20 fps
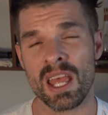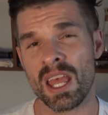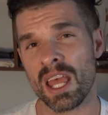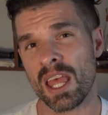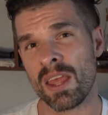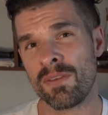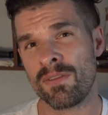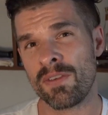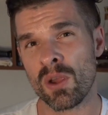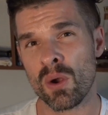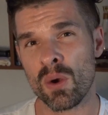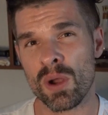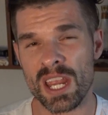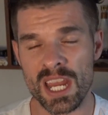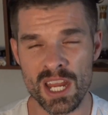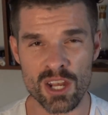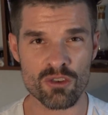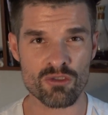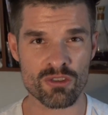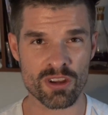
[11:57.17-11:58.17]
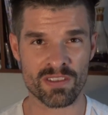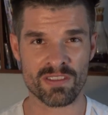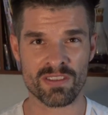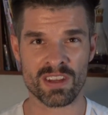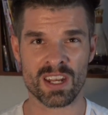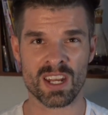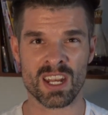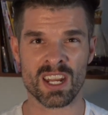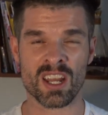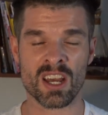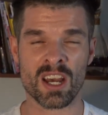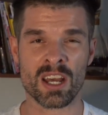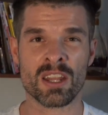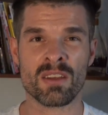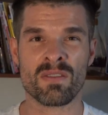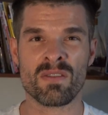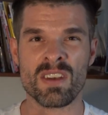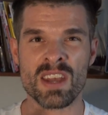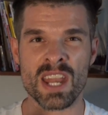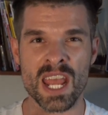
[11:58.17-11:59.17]
If you're interested in kind
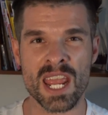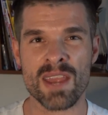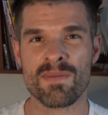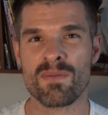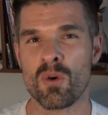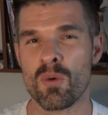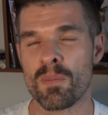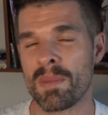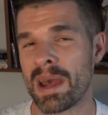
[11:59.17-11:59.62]
of naval